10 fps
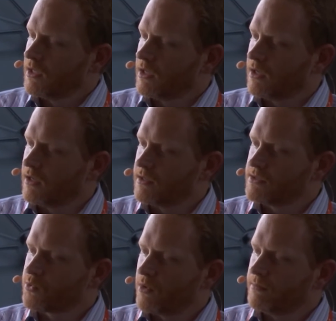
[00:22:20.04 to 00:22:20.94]

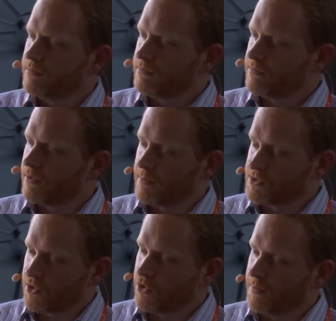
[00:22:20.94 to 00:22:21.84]

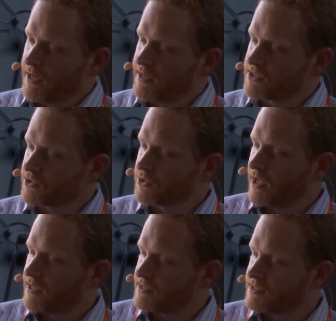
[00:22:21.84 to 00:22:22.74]
Kubernetes also
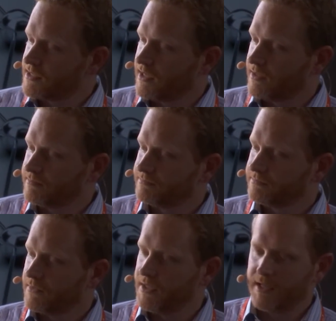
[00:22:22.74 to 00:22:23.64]
has
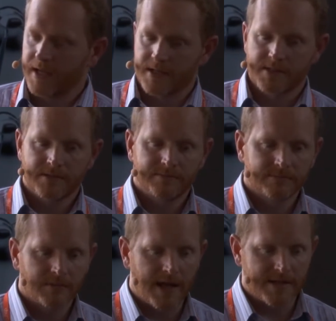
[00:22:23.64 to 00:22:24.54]
DNS
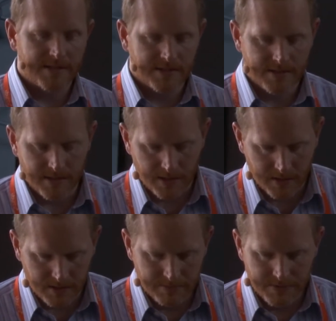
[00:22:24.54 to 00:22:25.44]
as its
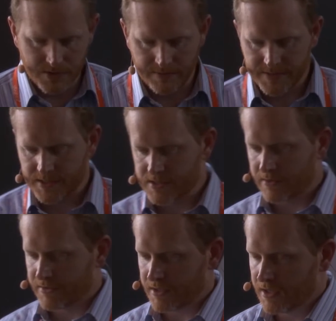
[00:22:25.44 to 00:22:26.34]
service
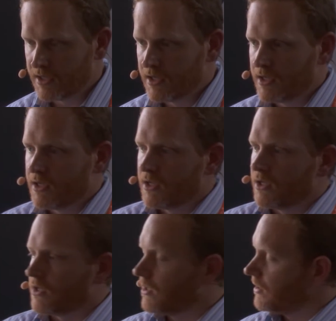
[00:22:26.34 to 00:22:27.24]
discovery.
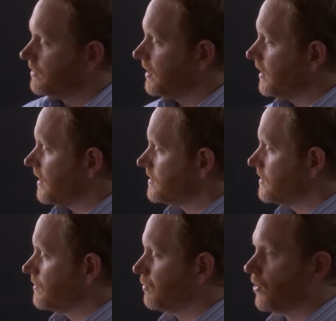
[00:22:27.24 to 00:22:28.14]
DNS
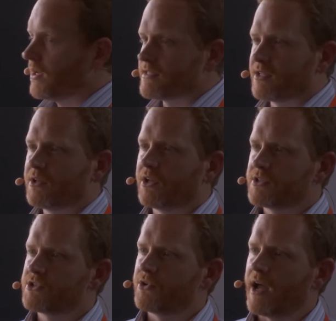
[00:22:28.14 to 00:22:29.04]
is deployed as a
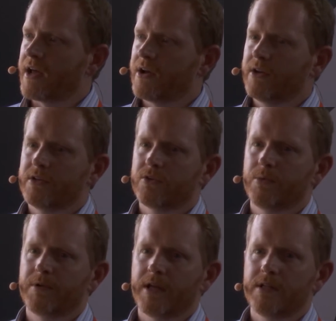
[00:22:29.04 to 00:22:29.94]
cluster add-on in
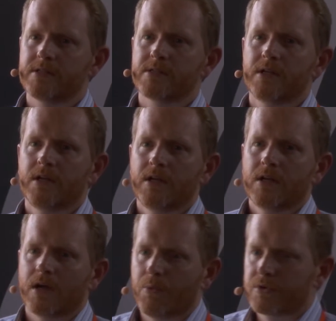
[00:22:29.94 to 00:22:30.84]
Kubernetes.
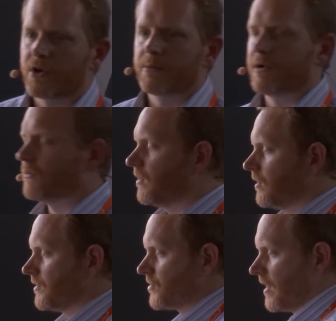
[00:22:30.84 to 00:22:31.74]
We'll talk about what
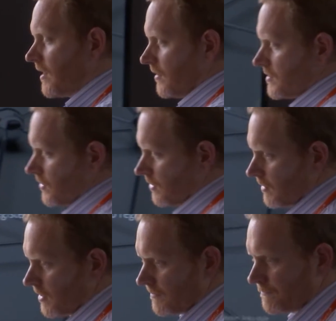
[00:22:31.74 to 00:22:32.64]
cluster add-ons here in a minute.